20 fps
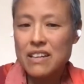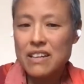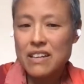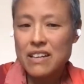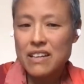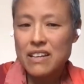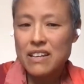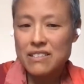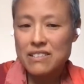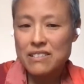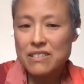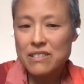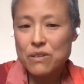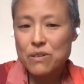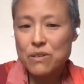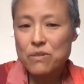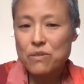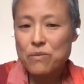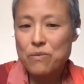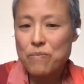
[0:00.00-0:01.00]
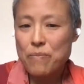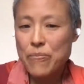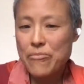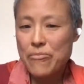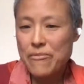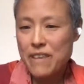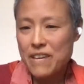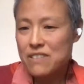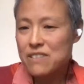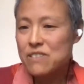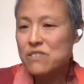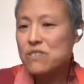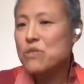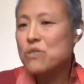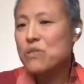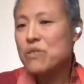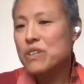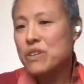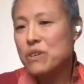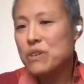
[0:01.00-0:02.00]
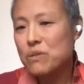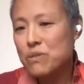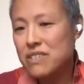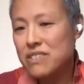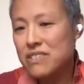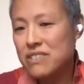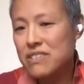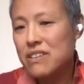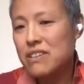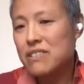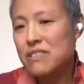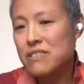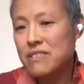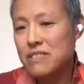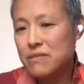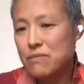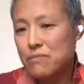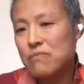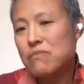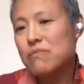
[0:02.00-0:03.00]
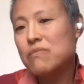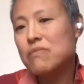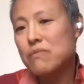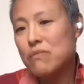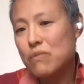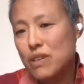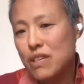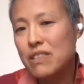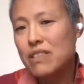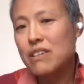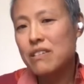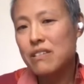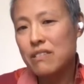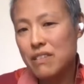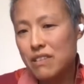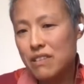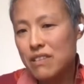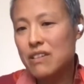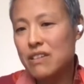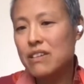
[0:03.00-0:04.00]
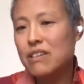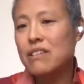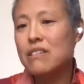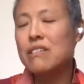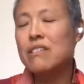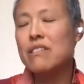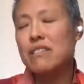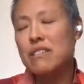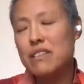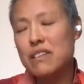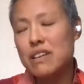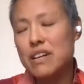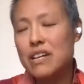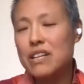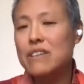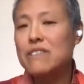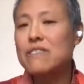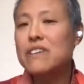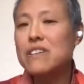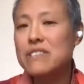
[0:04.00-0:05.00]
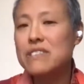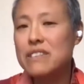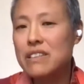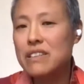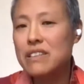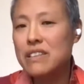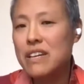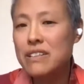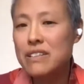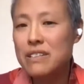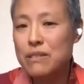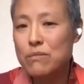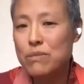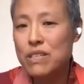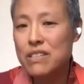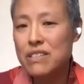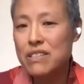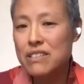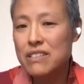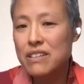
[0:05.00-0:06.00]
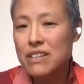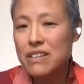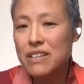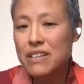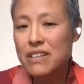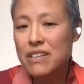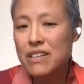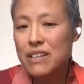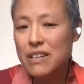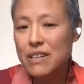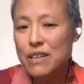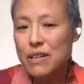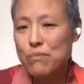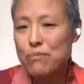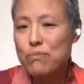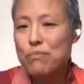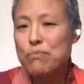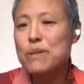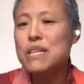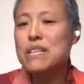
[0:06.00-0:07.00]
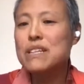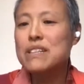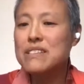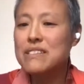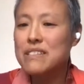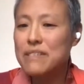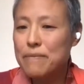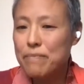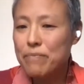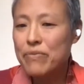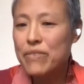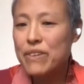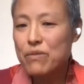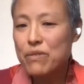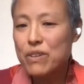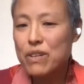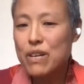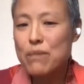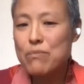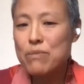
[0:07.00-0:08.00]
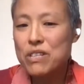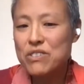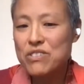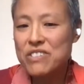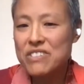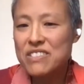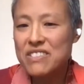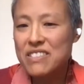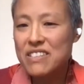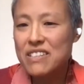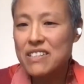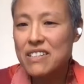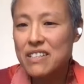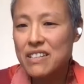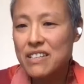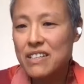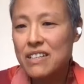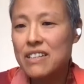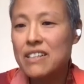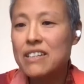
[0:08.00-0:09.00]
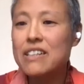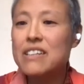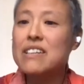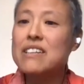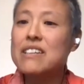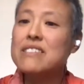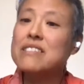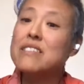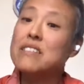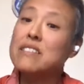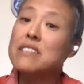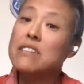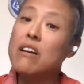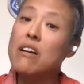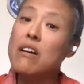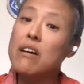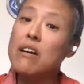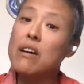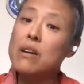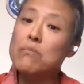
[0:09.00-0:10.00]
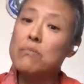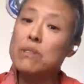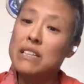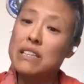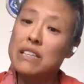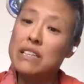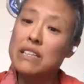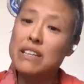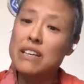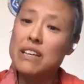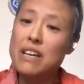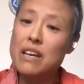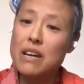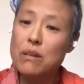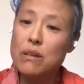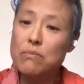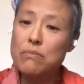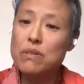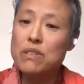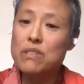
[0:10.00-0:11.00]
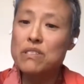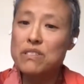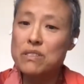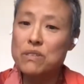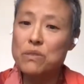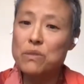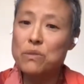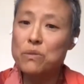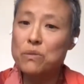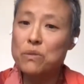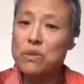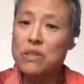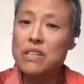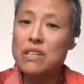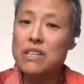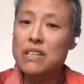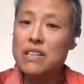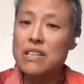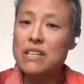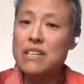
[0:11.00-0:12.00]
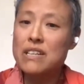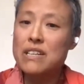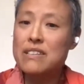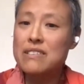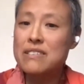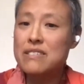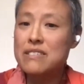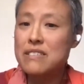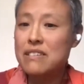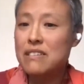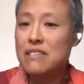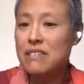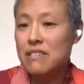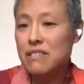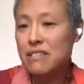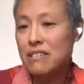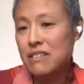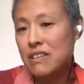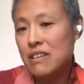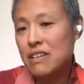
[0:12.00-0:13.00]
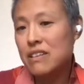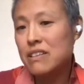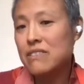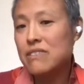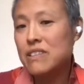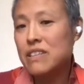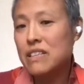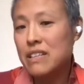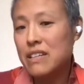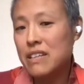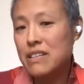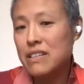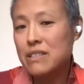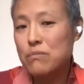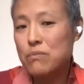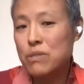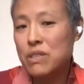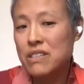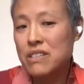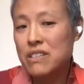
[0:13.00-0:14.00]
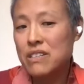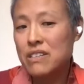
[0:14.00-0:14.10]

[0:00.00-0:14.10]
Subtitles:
And so his story always starts with the night of his enlightenment. But what I'm interested in is the time leading up to his night of enlightenment.